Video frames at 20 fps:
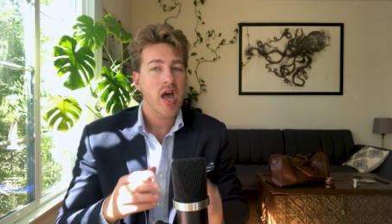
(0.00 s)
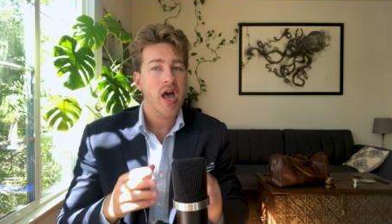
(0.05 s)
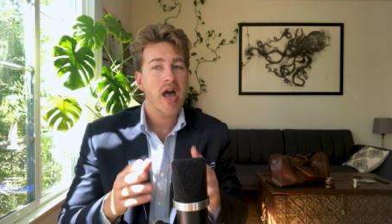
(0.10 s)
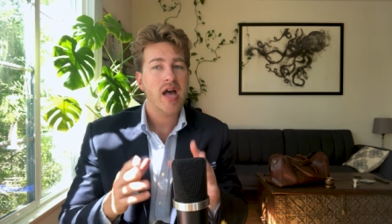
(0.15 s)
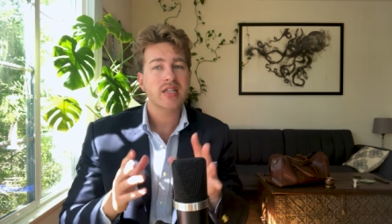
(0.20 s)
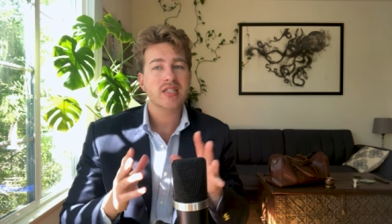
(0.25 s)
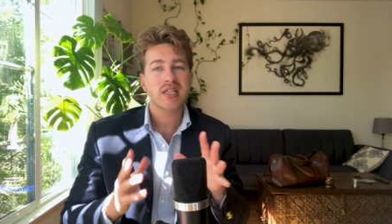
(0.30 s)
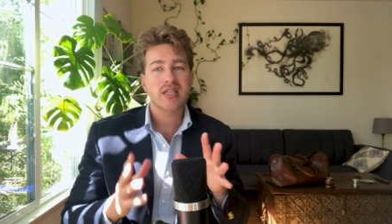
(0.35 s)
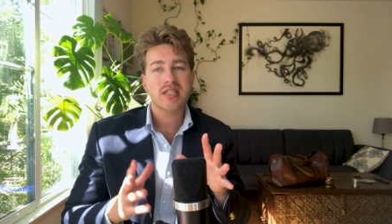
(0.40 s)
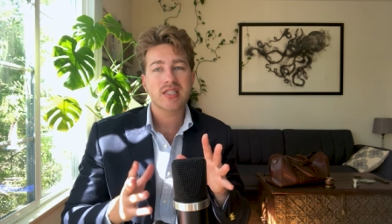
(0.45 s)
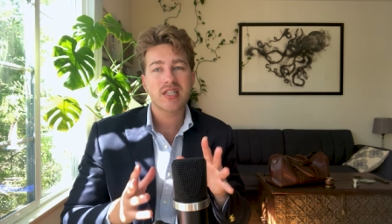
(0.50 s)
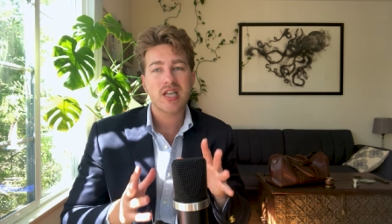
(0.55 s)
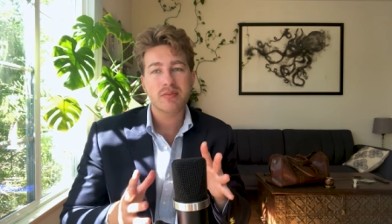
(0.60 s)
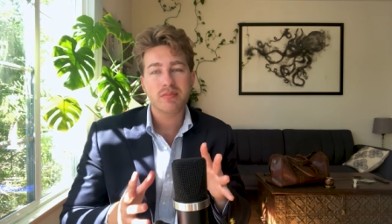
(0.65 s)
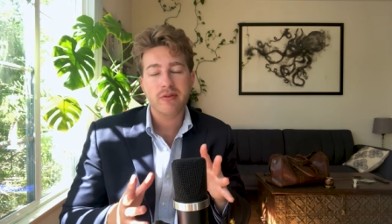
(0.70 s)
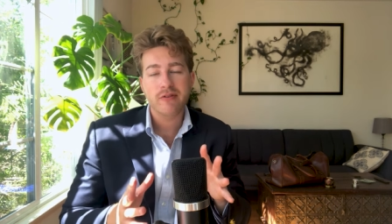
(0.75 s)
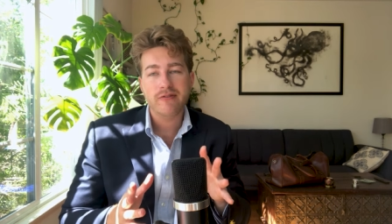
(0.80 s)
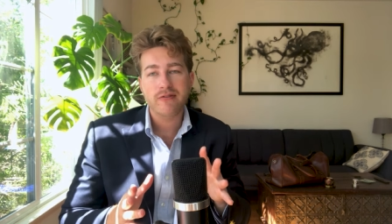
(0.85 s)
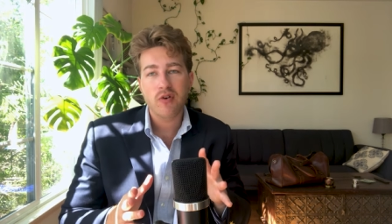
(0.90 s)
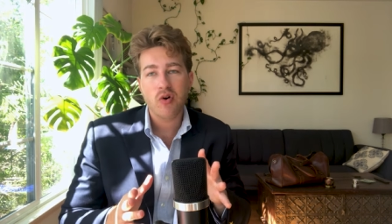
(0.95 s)
As I said
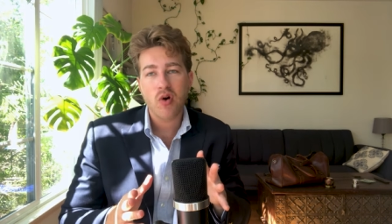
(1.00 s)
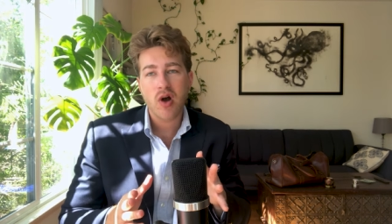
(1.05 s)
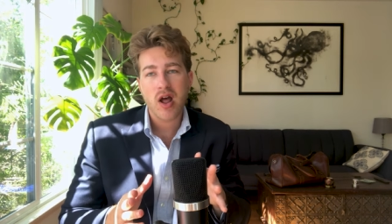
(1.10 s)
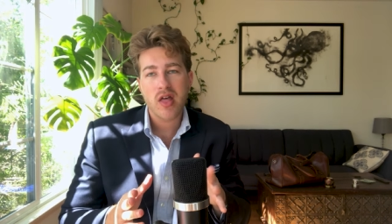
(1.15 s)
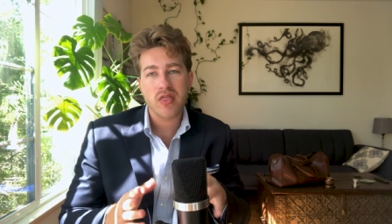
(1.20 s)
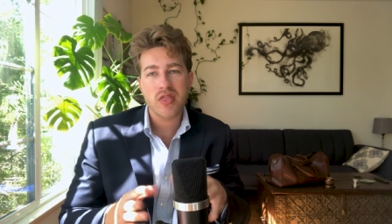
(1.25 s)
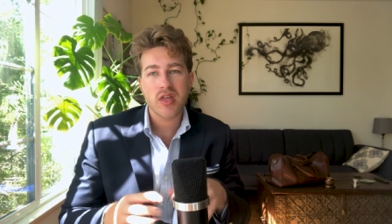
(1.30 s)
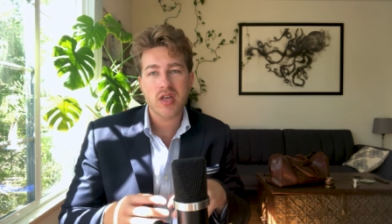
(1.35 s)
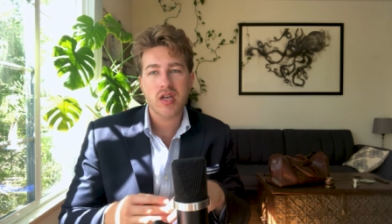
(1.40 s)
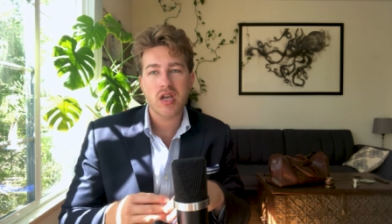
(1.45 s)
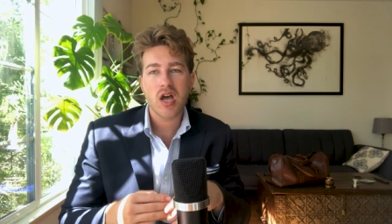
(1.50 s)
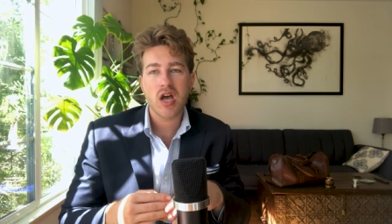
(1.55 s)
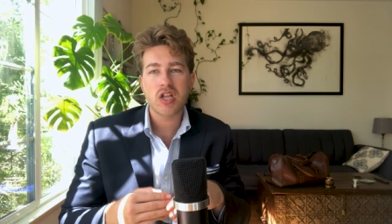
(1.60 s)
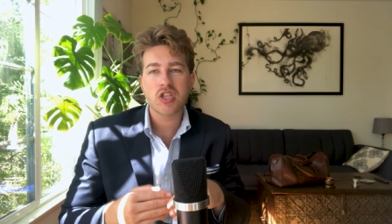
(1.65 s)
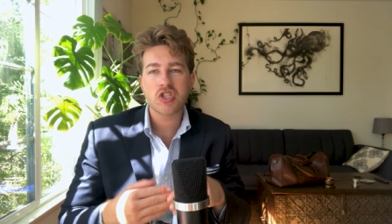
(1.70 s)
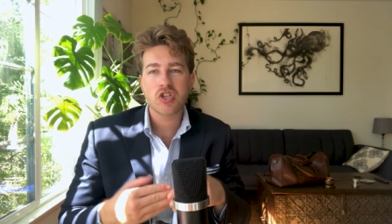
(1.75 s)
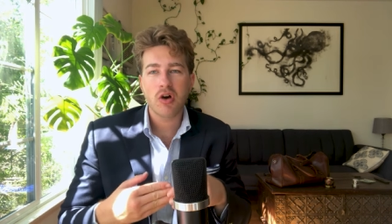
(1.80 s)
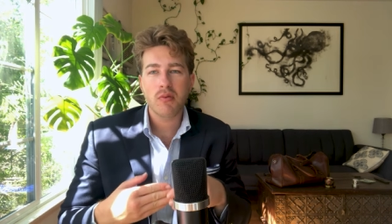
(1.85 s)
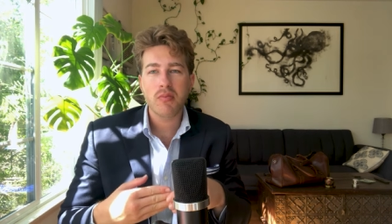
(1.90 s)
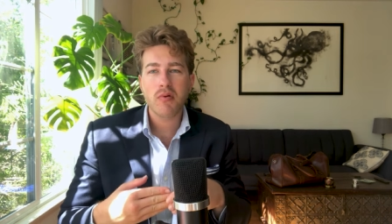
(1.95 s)
before, I think a
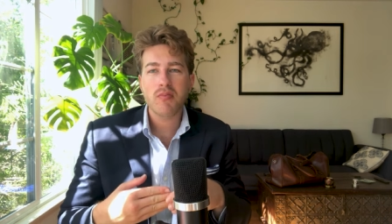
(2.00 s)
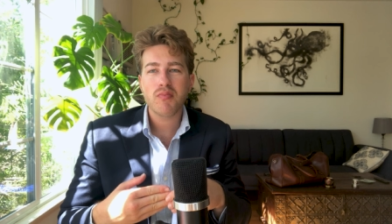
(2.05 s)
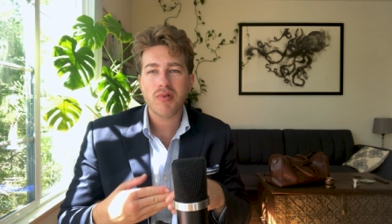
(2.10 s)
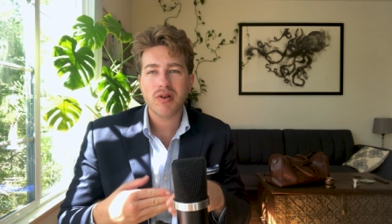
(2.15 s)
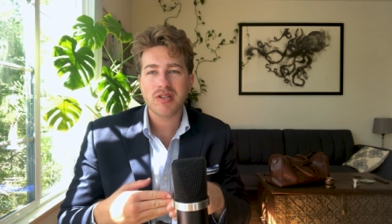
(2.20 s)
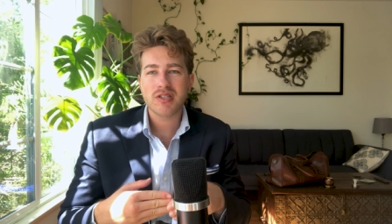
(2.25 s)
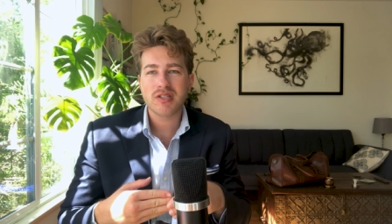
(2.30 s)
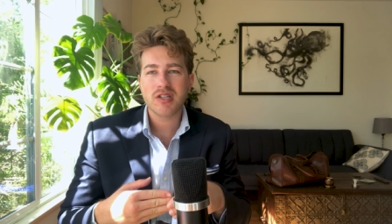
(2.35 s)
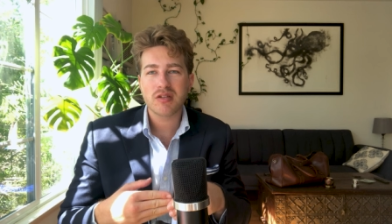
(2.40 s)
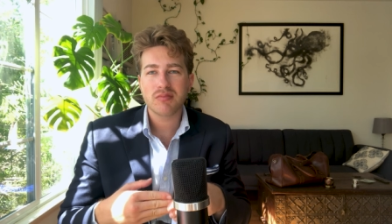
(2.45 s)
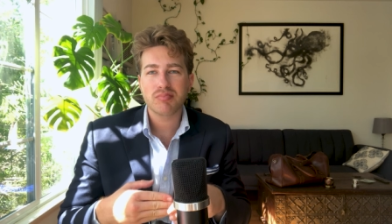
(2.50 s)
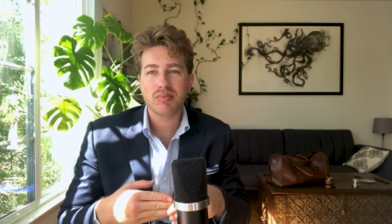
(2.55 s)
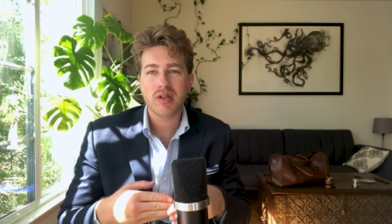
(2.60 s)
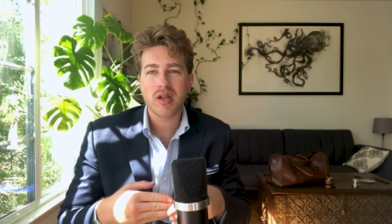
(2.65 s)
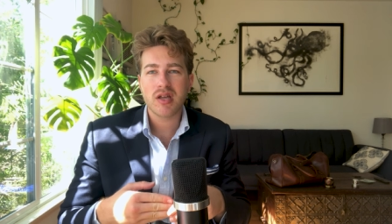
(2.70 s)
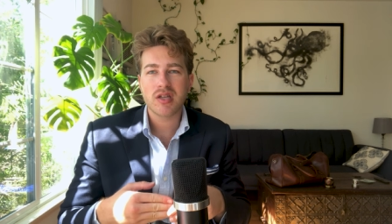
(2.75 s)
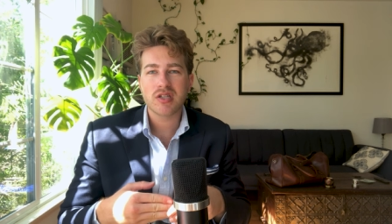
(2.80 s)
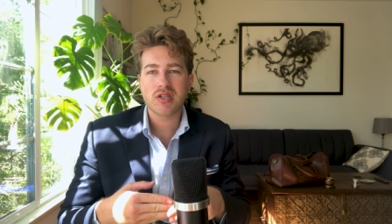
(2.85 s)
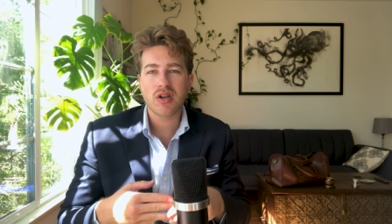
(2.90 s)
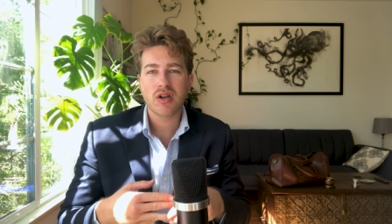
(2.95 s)
double-breasted
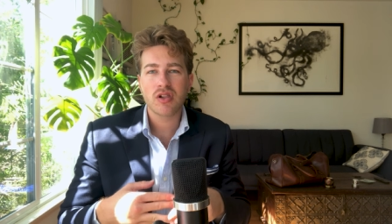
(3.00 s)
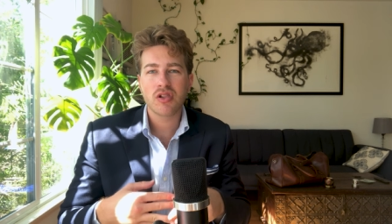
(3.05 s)
blazer